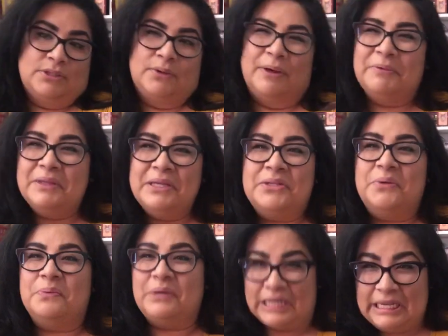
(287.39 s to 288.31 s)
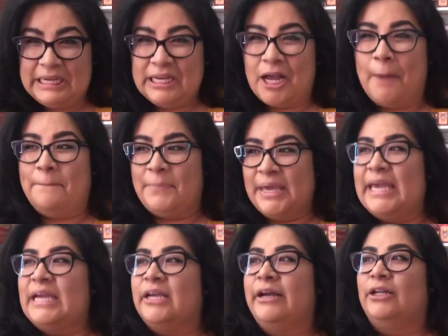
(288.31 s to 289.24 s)
So I really don't need a
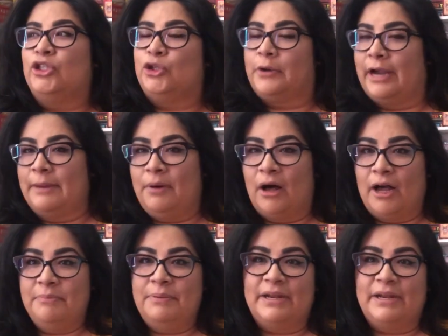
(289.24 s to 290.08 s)
big tripod,